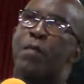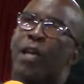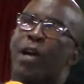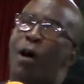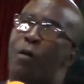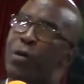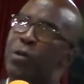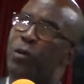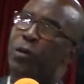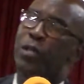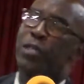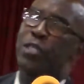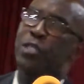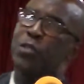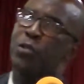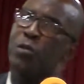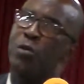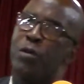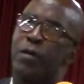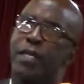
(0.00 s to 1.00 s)
How we know the
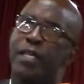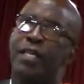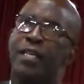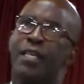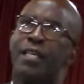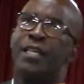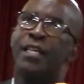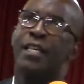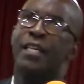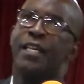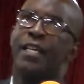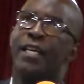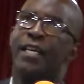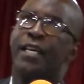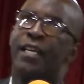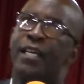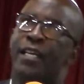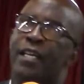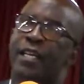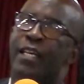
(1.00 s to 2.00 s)
story?
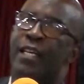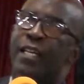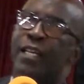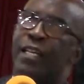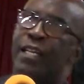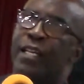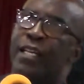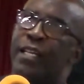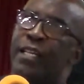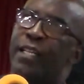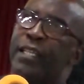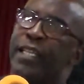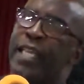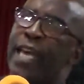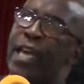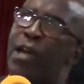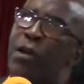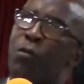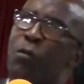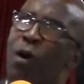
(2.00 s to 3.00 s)

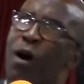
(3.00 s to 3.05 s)
They